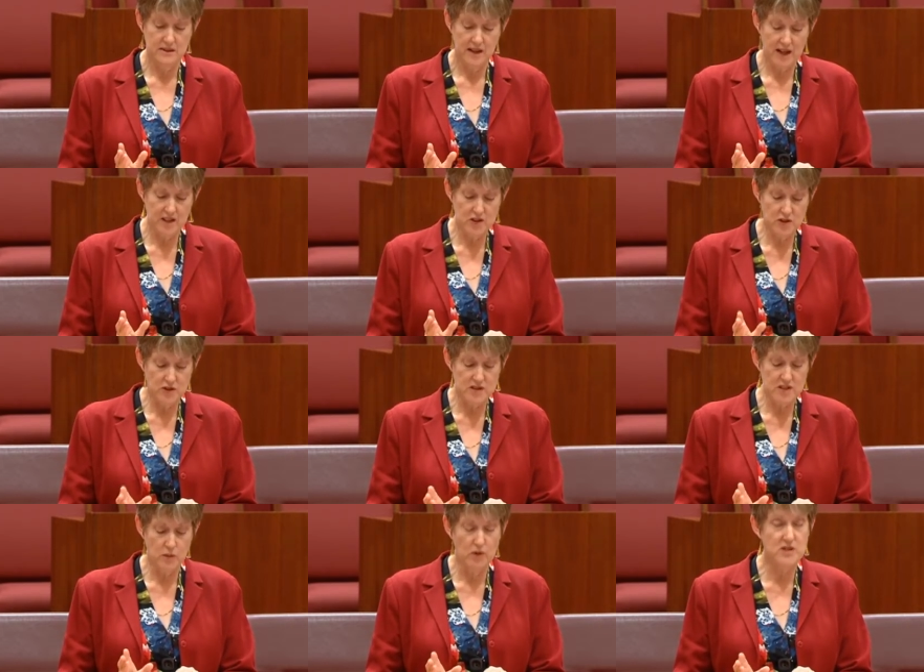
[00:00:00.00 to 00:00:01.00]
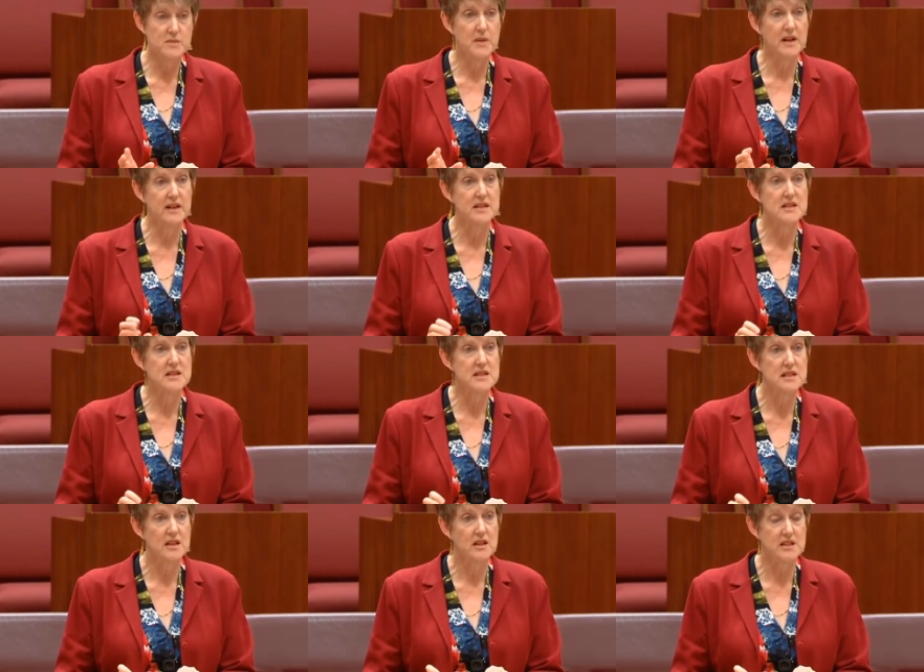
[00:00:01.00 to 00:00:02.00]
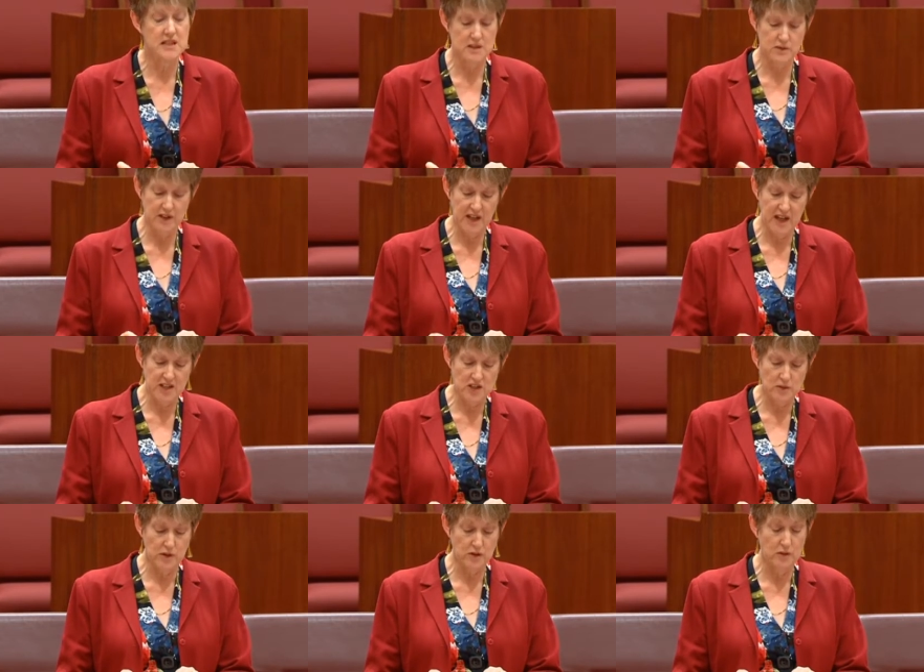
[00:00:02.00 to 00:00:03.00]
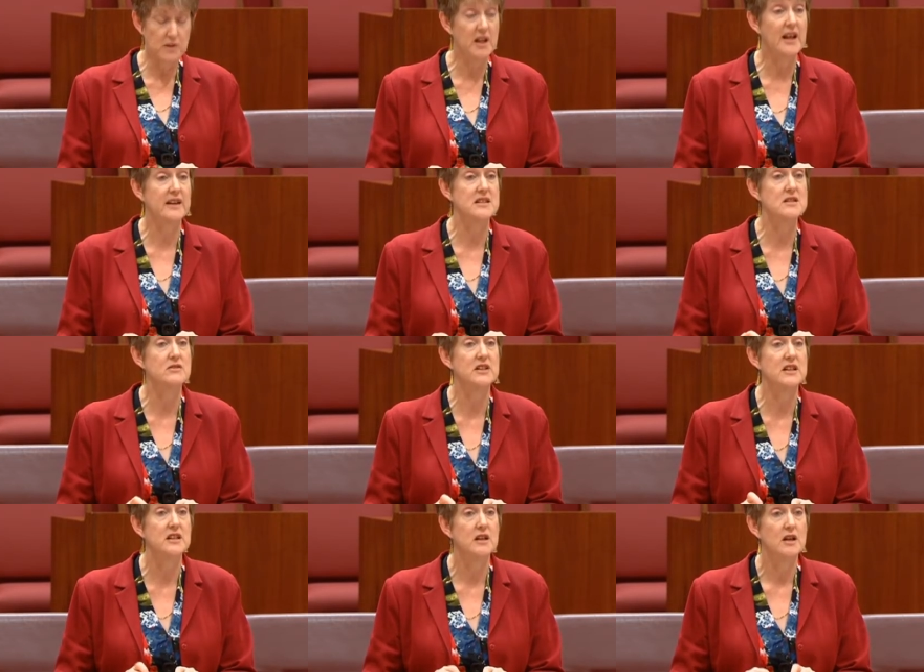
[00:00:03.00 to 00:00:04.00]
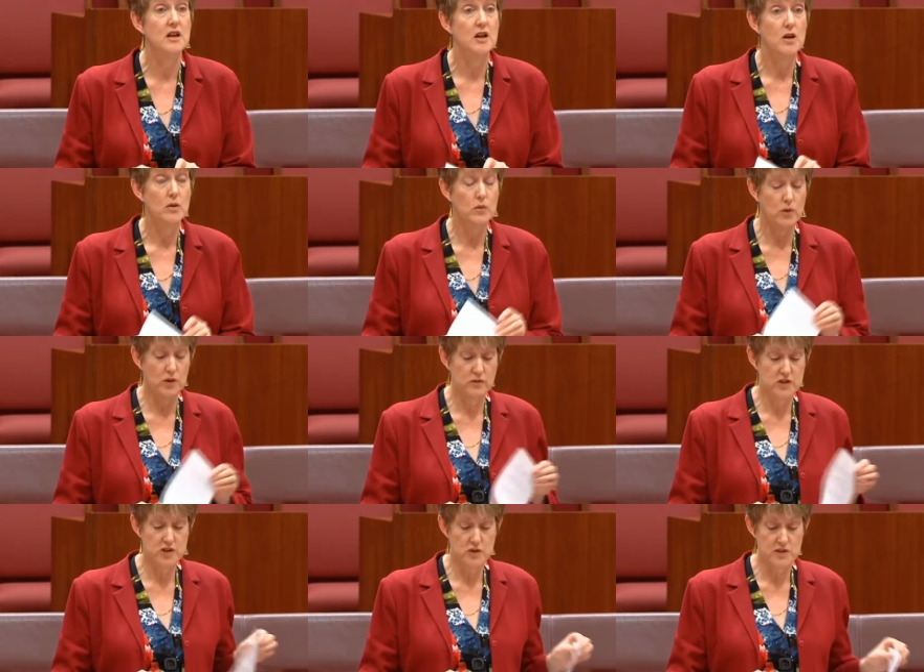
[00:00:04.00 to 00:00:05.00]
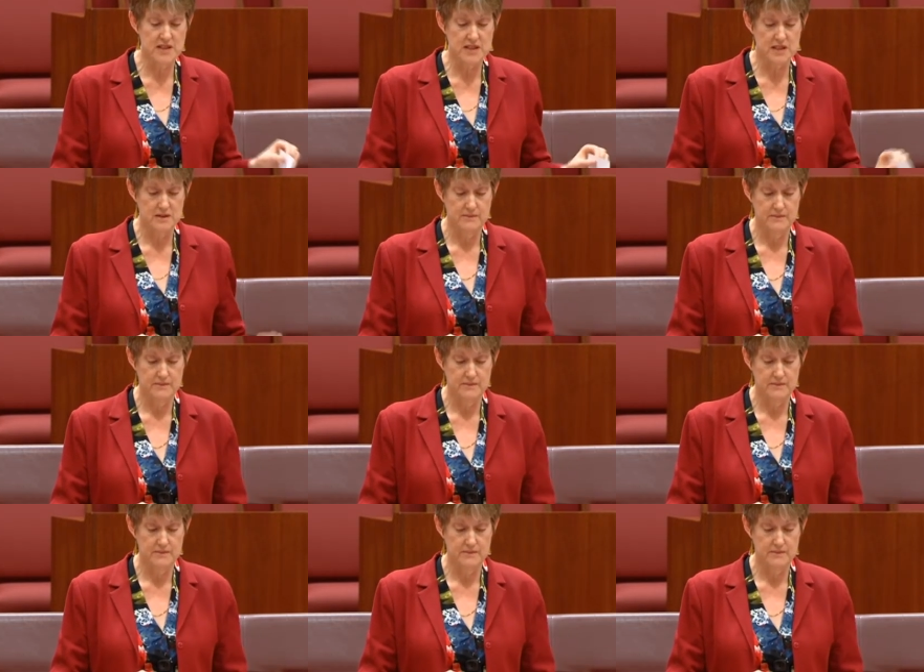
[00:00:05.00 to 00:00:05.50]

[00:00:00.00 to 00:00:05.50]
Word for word: attitudes towards police and identification with criminal activity, were reduced.